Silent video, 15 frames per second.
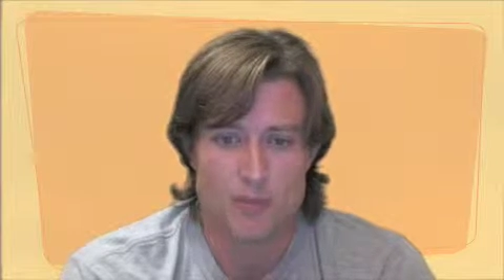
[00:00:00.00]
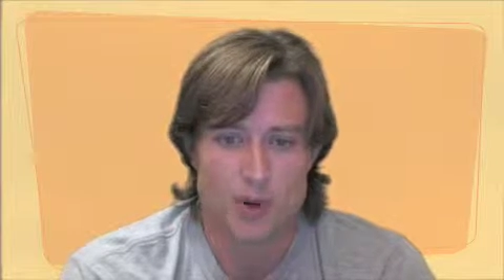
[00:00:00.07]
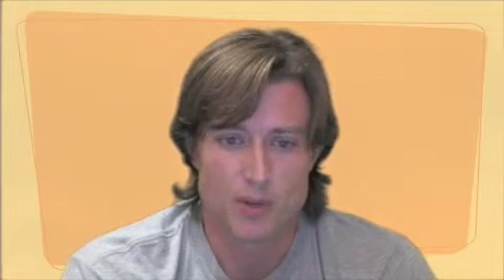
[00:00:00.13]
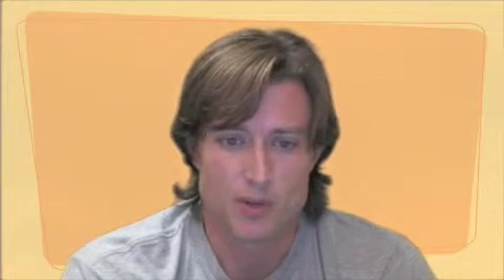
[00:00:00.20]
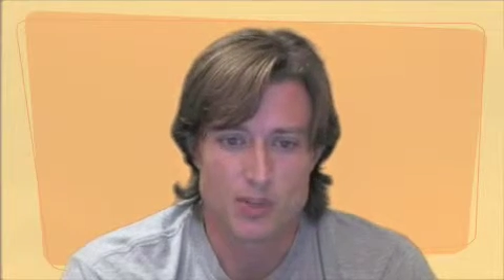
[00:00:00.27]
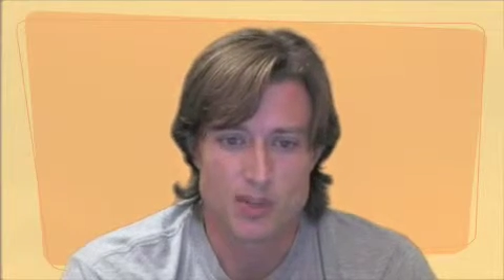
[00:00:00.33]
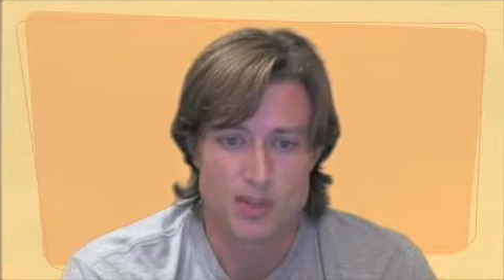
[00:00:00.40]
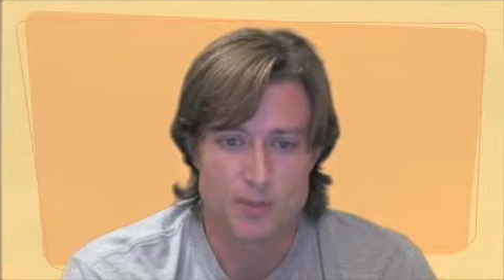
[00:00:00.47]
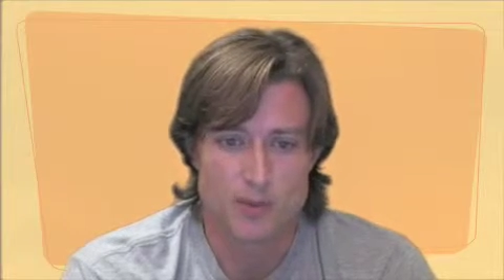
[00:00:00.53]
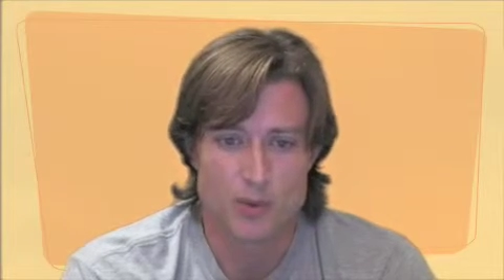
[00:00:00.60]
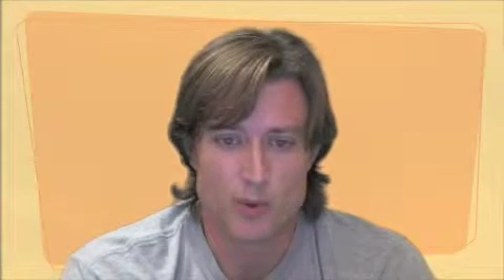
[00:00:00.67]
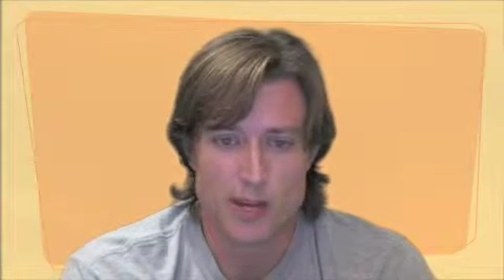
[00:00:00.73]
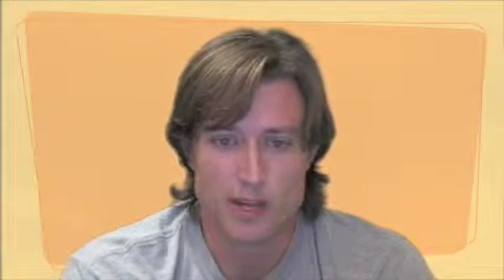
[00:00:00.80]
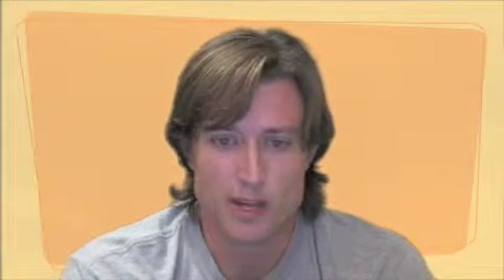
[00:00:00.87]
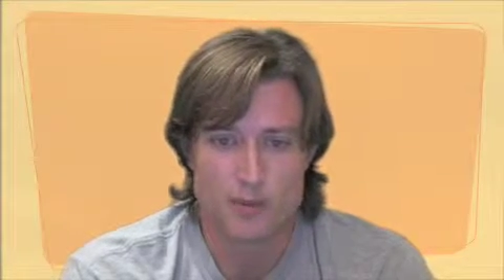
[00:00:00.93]
personally
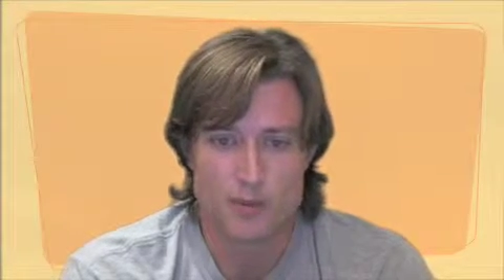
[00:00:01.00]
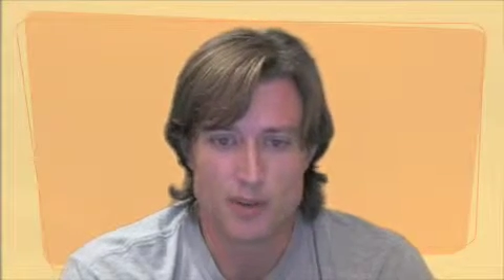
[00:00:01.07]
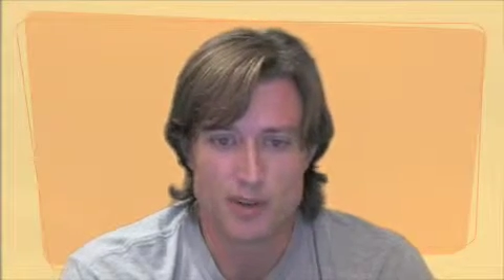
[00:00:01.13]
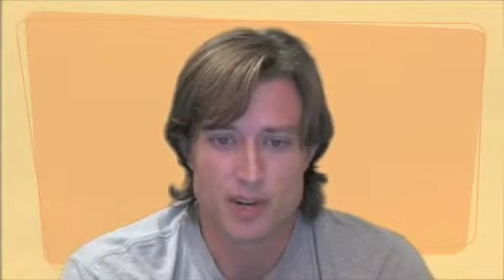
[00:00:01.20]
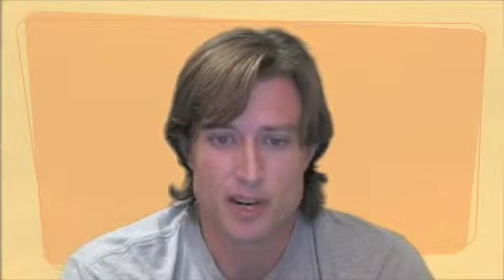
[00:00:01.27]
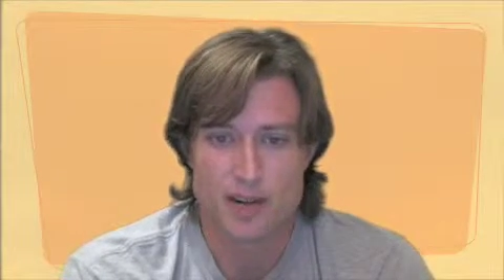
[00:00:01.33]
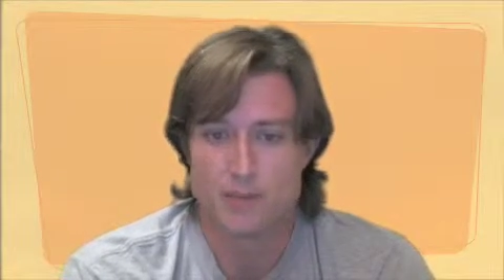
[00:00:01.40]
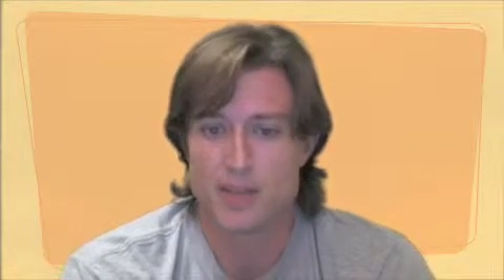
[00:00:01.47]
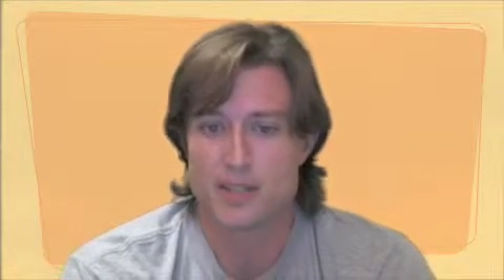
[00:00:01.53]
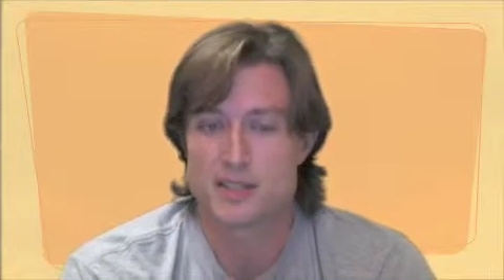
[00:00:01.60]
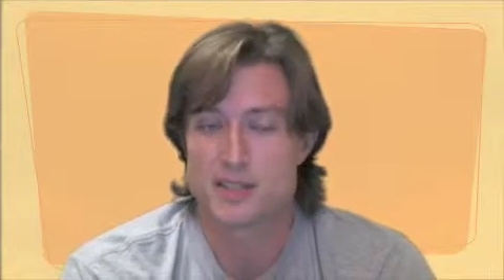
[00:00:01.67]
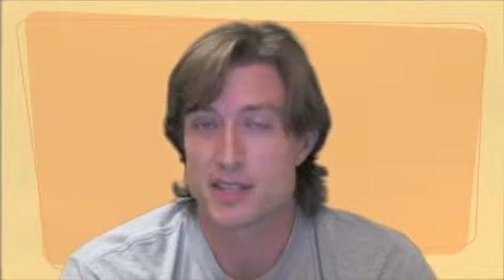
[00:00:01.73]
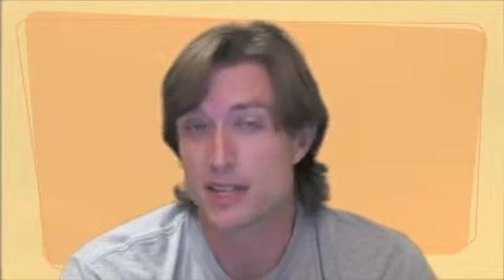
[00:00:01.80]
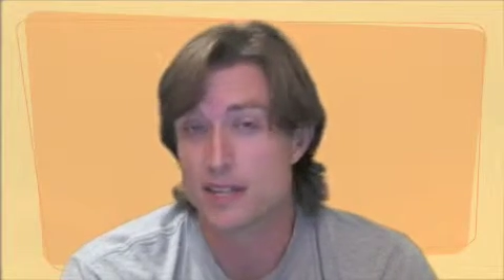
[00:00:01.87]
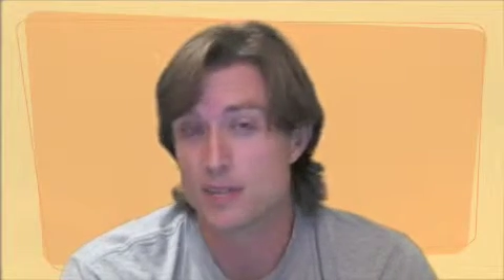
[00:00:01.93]
been waiting about 9
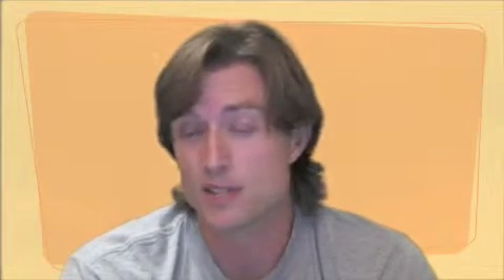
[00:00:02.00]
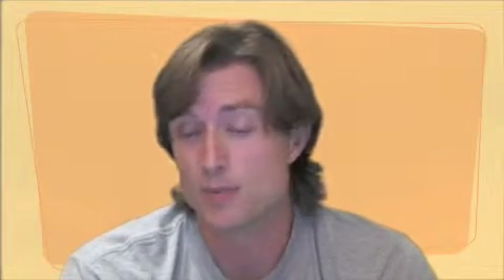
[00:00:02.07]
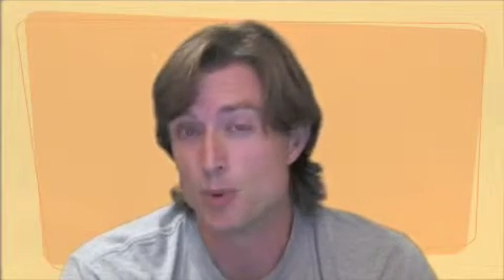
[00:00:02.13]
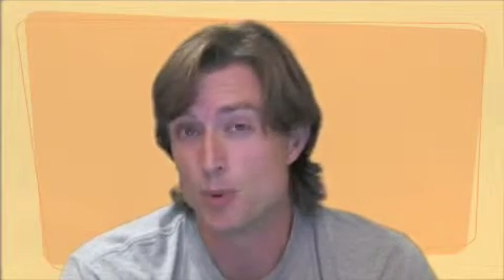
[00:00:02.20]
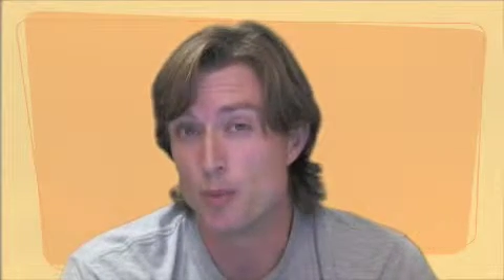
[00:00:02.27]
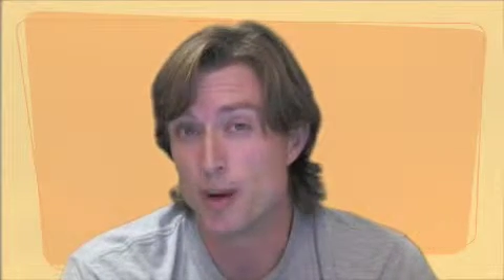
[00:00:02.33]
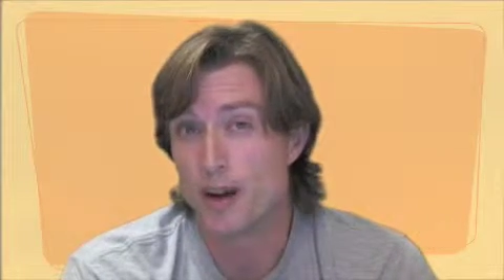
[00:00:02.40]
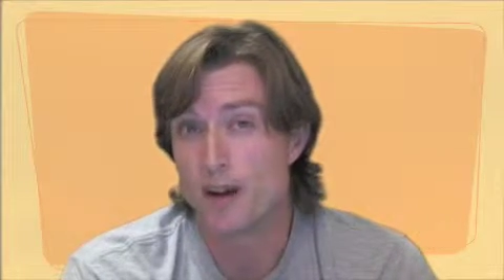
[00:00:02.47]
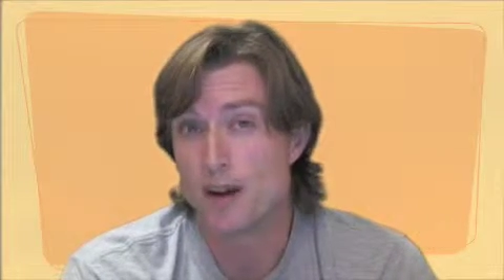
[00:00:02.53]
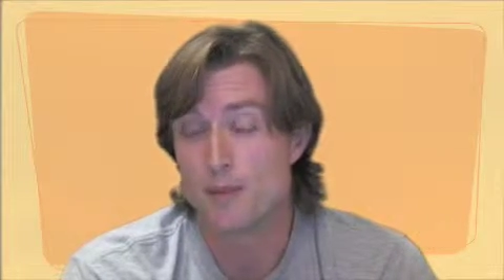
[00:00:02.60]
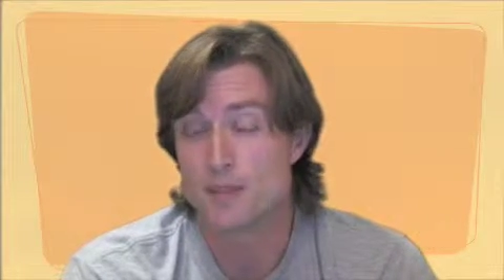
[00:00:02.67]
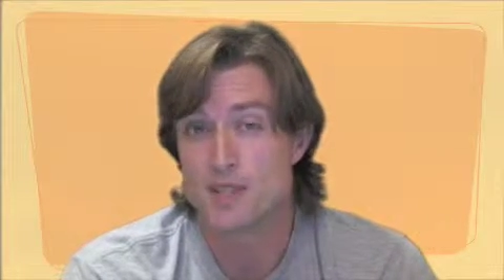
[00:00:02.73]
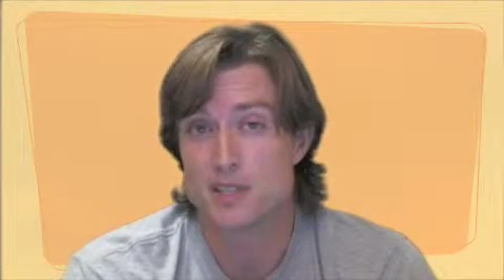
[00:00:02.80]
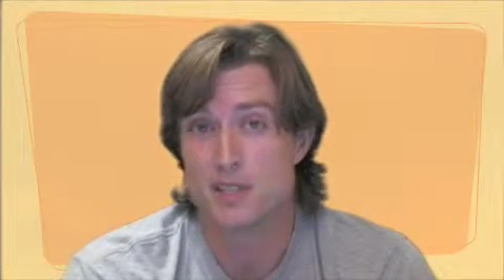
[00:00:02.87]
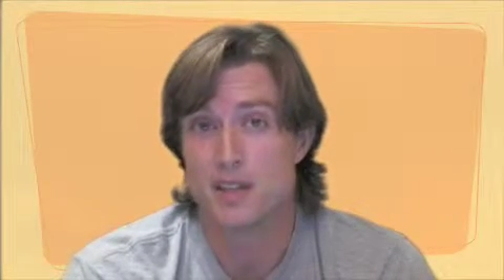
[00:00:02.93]
months to get a simple
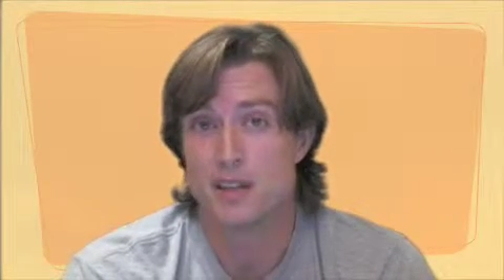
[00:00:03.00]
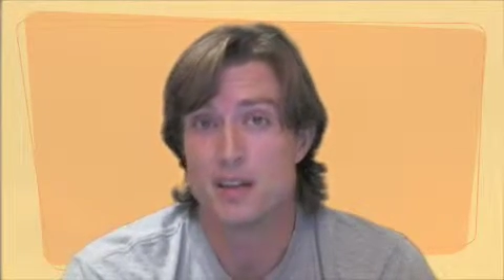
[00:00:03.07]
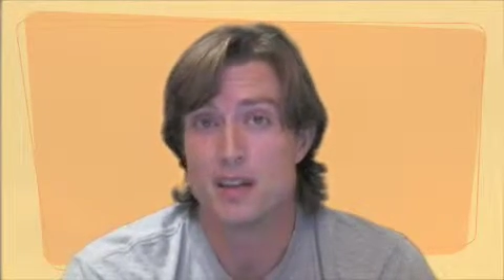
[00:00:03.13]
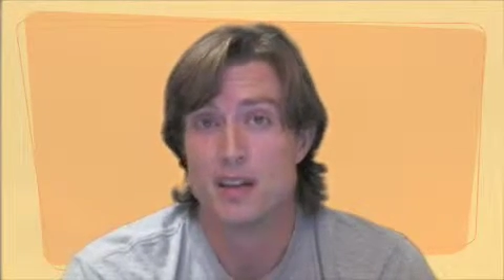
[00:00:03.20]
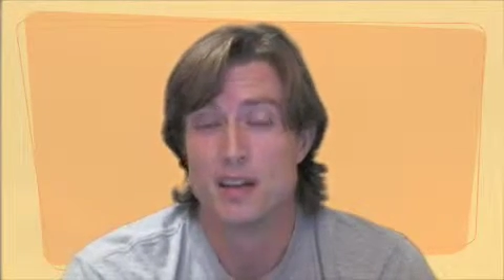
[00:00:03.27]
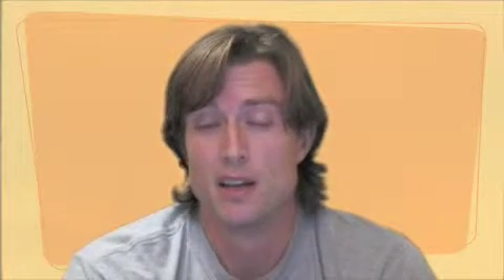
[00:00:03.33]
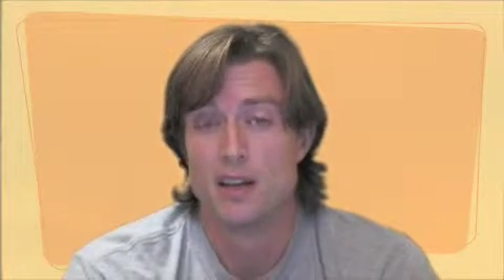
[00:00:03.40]
biopsy done.